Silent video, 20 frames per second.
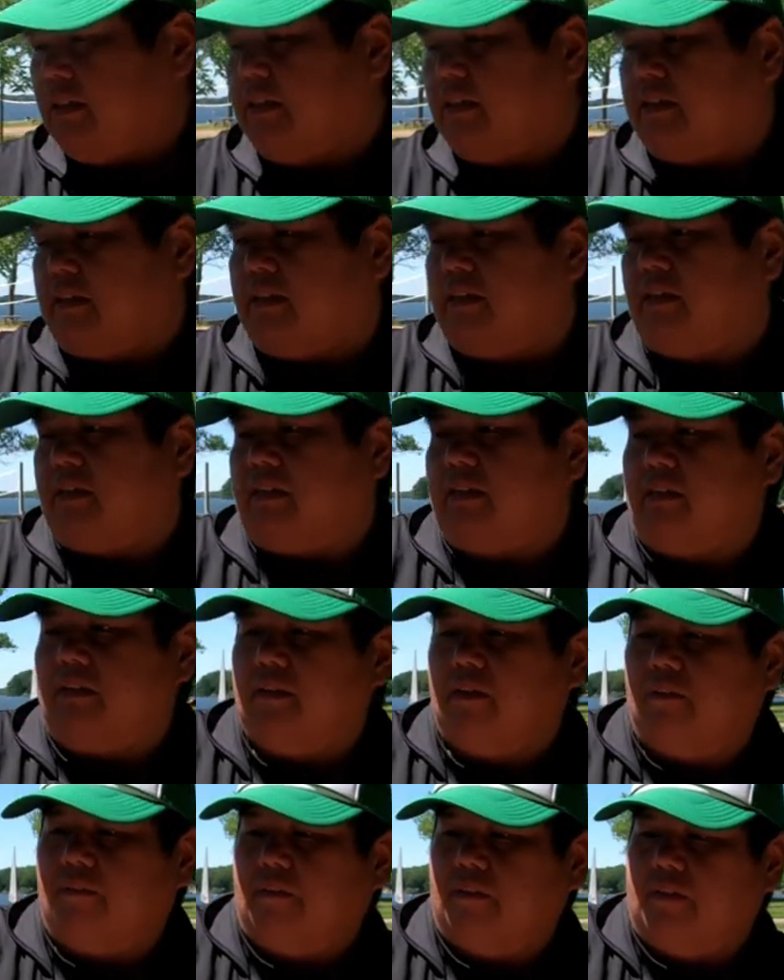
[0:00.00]
And then
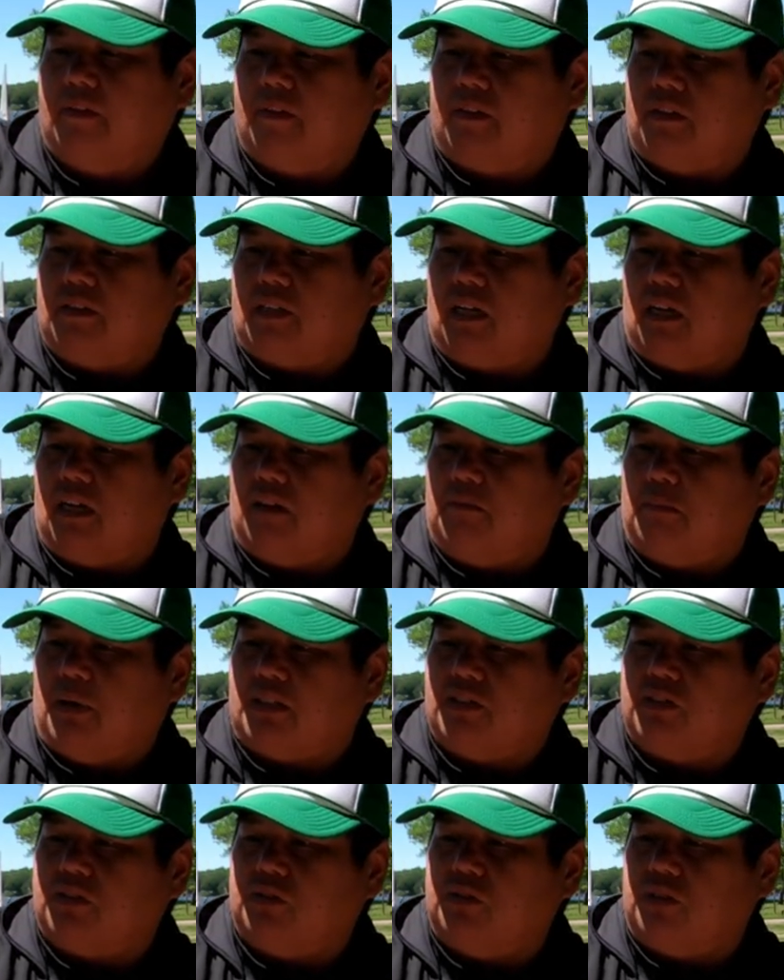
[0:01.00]
there's a
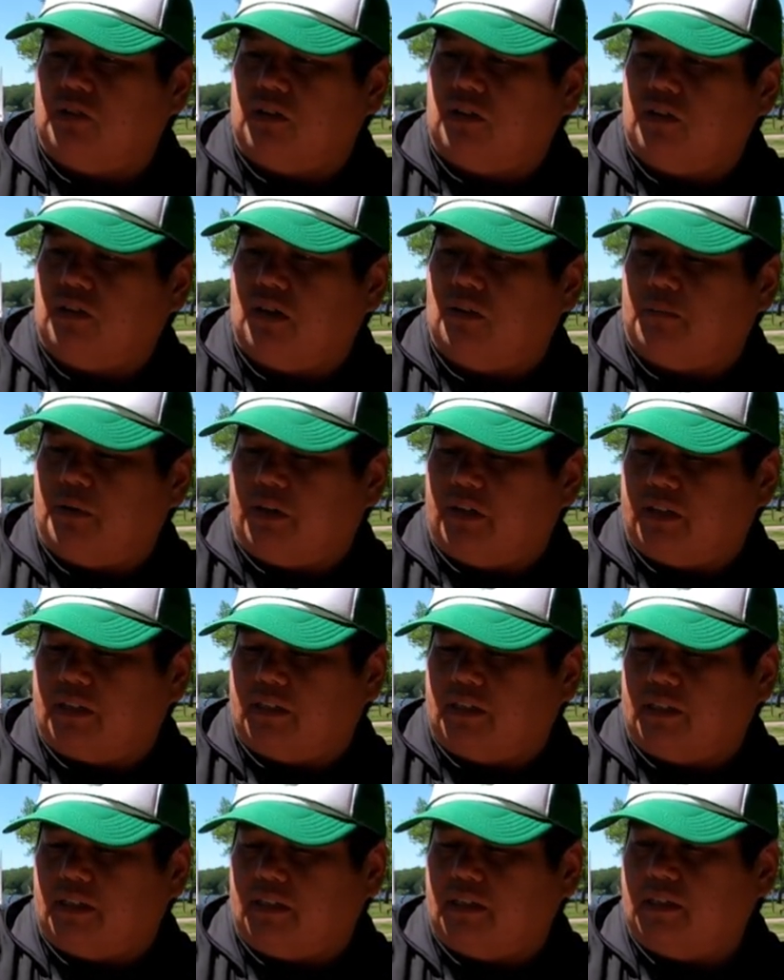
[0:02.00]
Matsuo
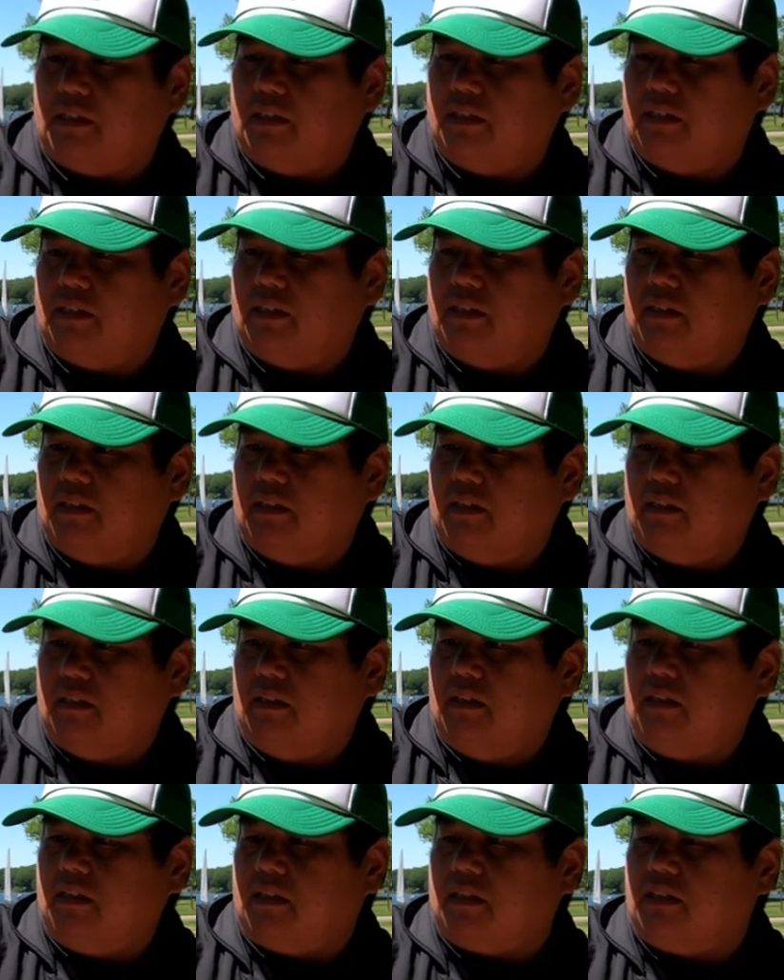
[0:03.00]
America
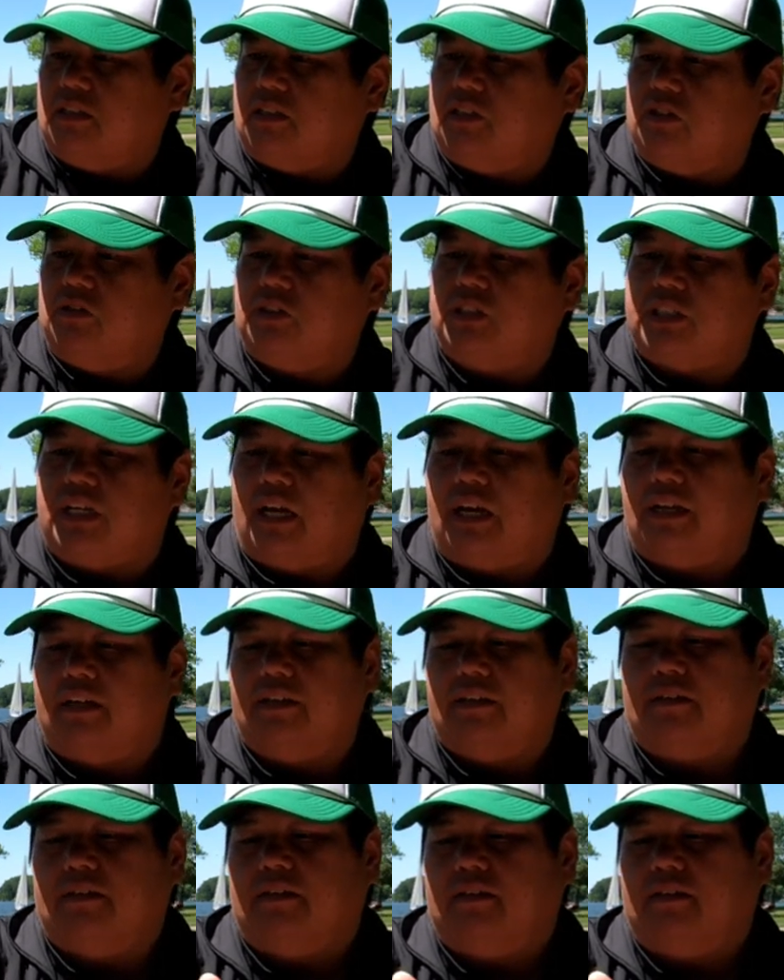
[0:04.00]
Kenshu Shad